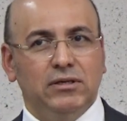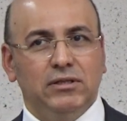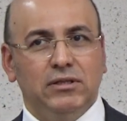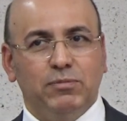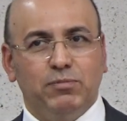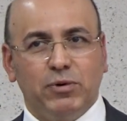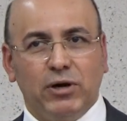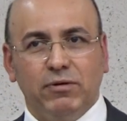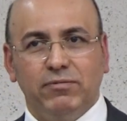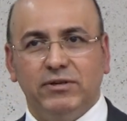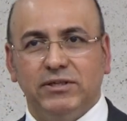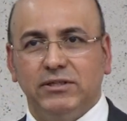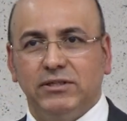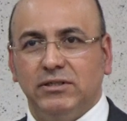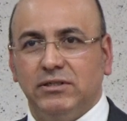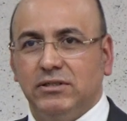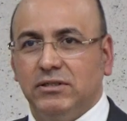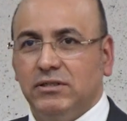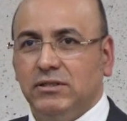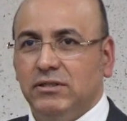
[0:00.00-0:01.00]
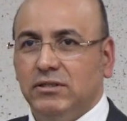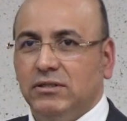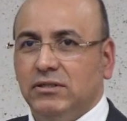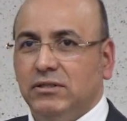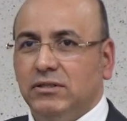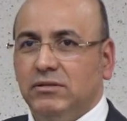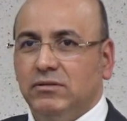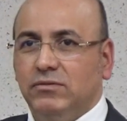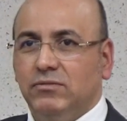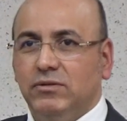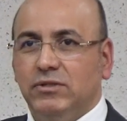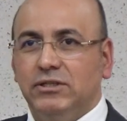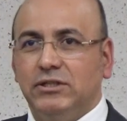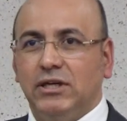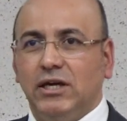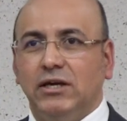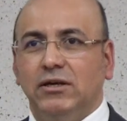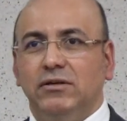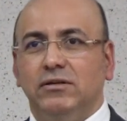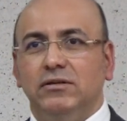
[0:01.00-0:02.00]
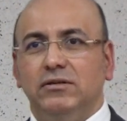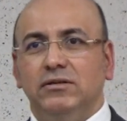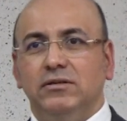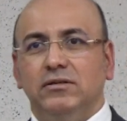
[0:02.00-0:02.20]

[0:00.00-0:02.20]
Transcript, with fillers: The Proverbs will say,